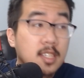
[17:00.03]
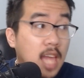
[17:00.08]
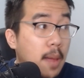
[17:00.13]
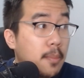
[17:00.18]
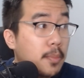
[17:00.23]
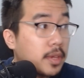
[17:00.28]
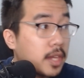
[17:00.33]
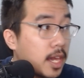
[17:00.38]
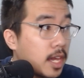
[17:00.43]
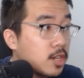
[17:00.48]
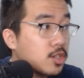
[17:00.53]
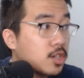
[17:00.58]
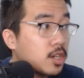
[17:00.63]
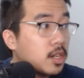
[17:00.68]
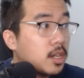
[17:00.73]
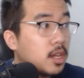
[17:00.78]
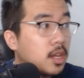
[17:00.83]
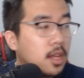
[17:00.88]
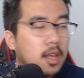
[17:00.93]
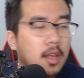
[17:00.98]
application,
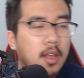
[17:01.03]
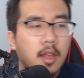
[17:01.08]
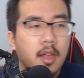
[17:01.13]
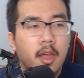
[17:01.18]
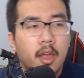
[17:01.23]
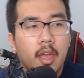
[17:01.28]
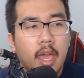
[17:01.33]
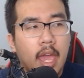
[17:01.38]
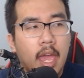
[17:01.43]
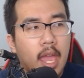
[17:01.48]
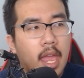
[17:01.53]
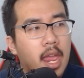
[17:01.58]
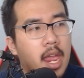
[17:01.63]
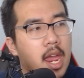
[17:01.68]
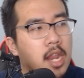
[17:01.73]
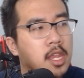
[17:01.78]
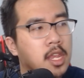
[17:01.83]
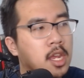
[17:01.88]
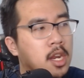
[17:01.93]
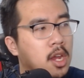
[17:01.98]

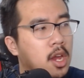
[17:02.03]
and